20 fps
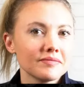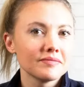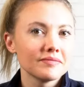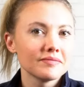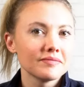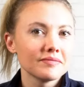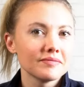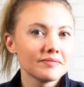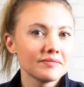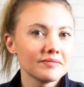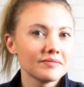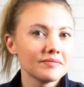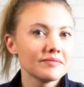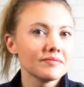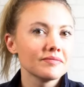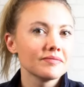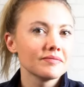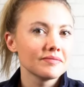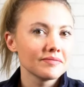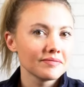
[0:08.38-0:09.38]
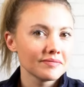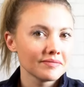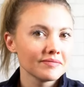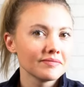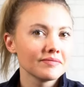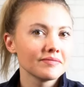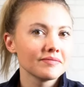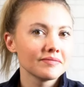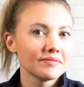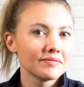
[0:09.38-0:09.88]

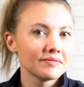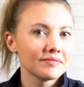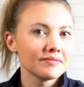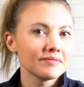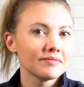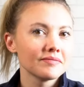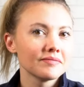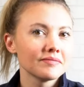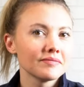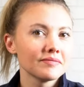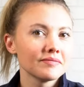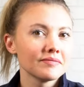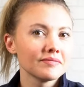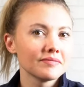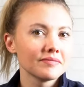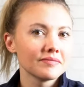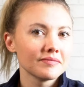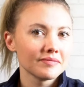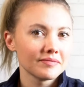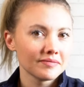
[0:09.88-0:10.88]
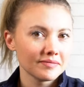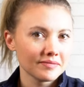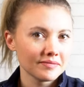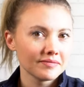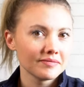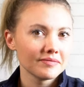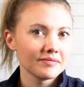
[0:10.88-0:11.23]
The person shown says nothing.